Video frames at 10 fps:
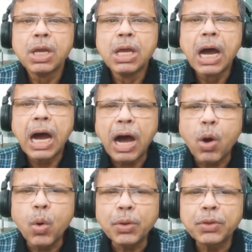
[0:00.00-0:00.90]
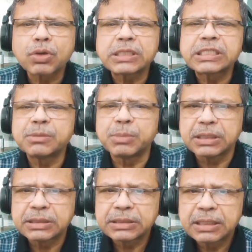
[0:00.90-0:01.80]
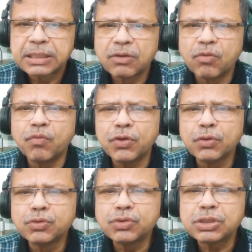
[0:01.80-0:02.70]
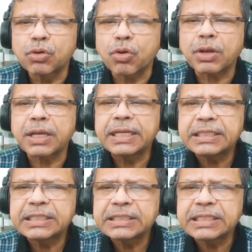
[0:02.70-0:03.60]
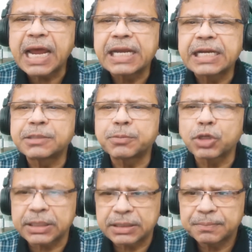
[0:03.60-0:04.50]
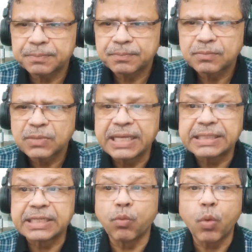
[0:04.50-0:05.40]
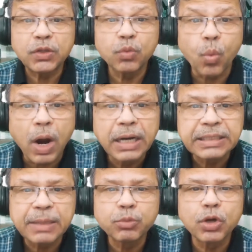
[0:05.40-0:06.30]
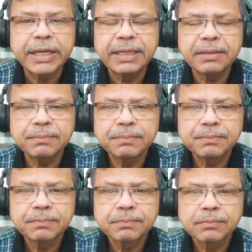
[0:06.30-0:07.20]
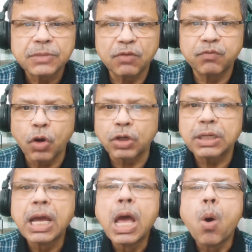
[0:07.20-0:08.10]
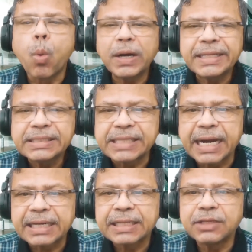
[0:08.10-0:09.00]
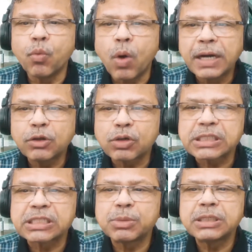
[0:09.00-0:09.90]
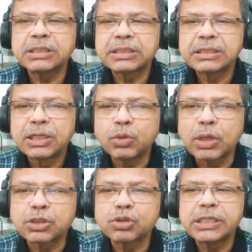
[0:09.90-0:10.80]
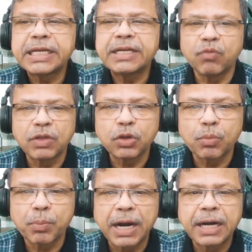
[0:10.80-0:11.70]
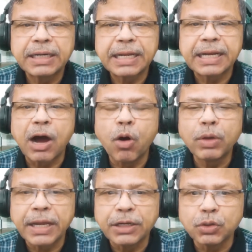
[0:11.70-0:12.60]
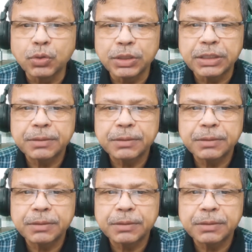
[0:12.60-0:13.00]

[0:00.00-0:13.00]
How your customers views your organization and its product? Is it what you want them to retain? If not, what is that you want your customers to associate with your brand, and how can you do it?